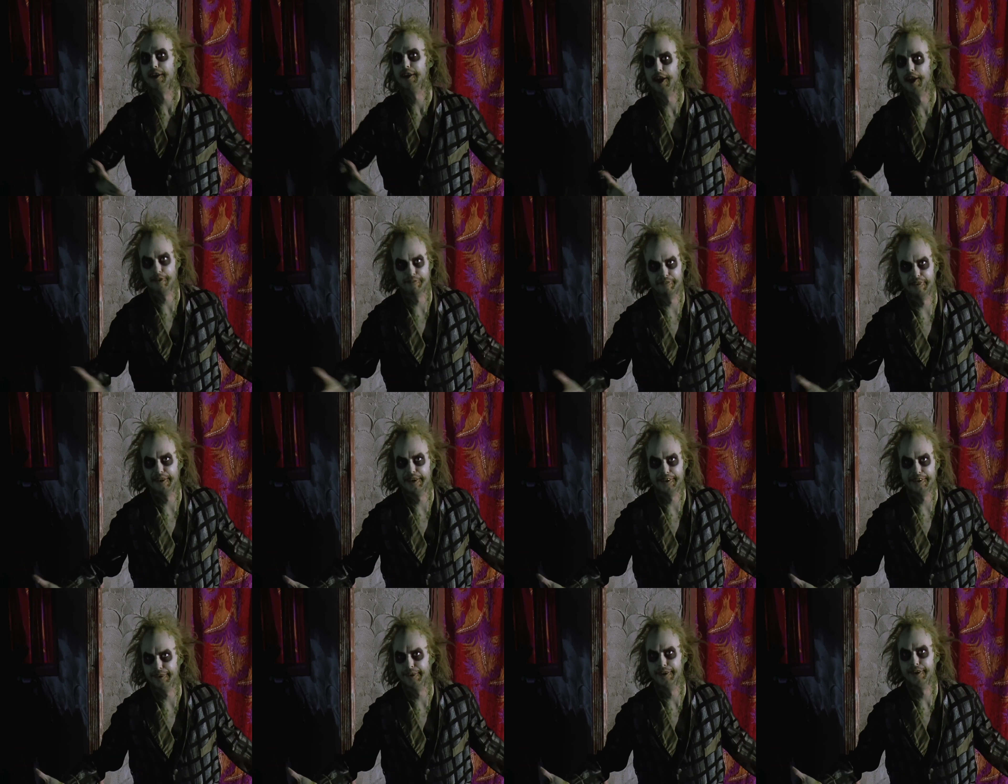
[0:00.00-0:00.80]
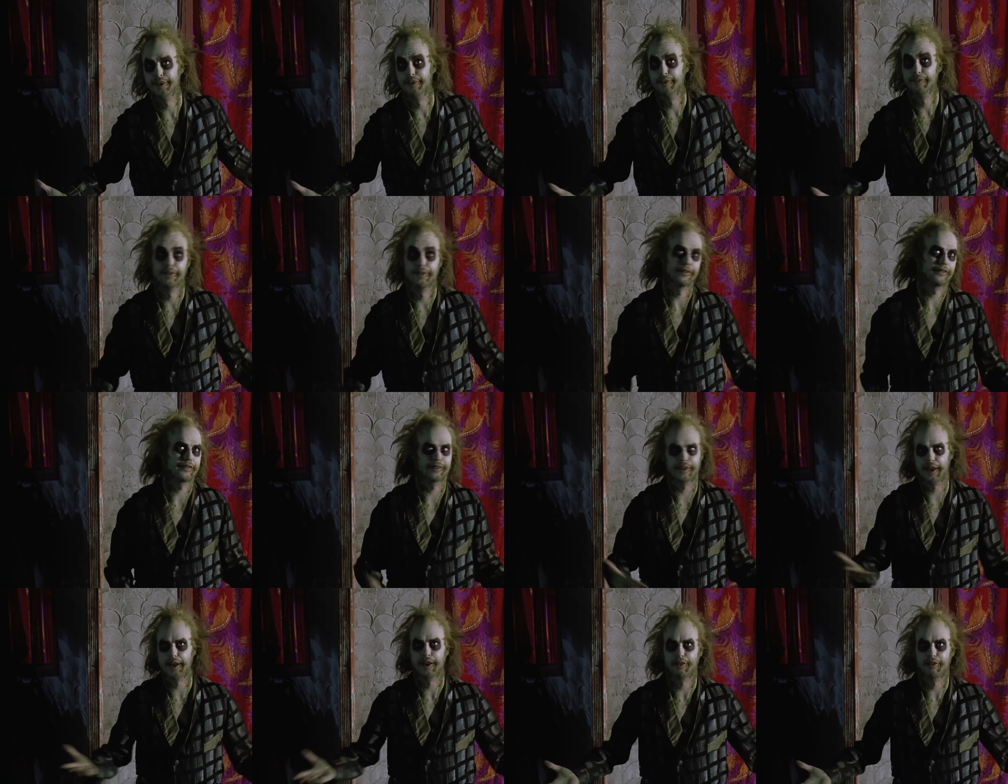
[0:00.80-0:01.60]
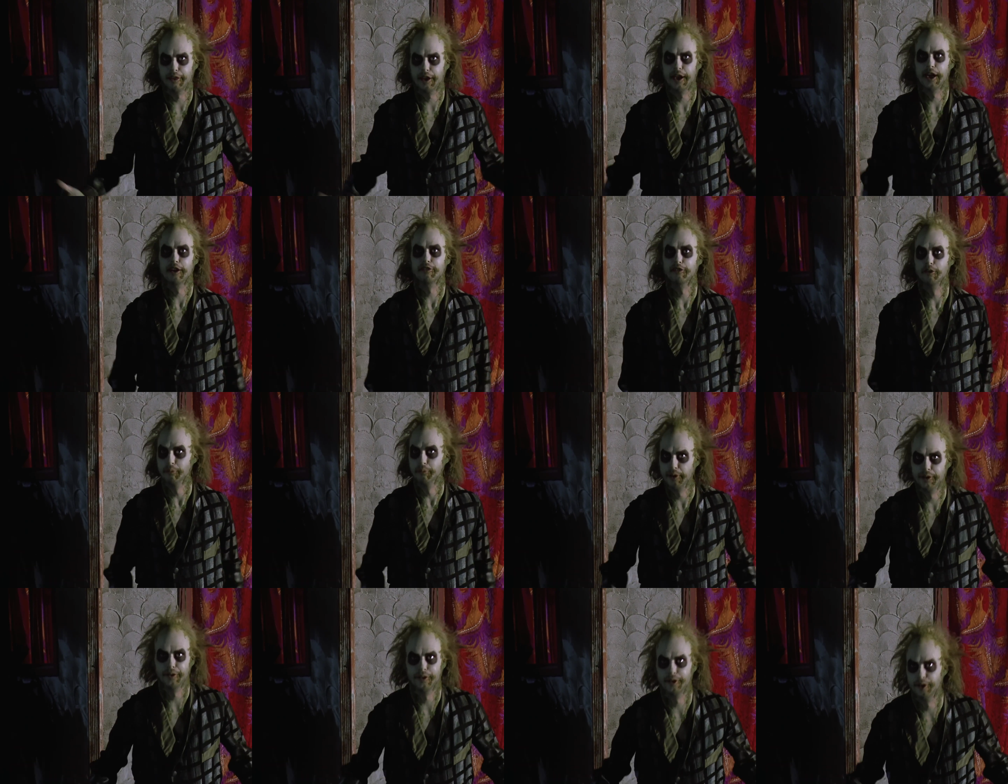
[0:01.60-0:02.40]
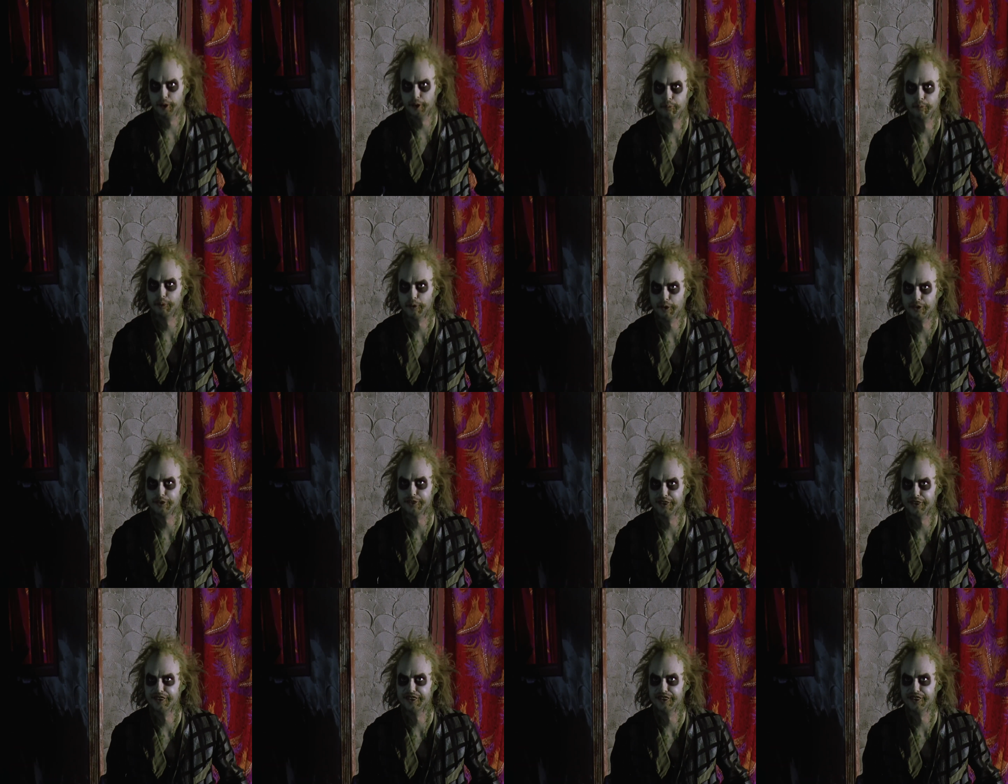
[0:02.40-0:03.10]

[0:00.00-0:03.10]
Maybe Keaton didn't want to do it, or maybe Keaton finally came around to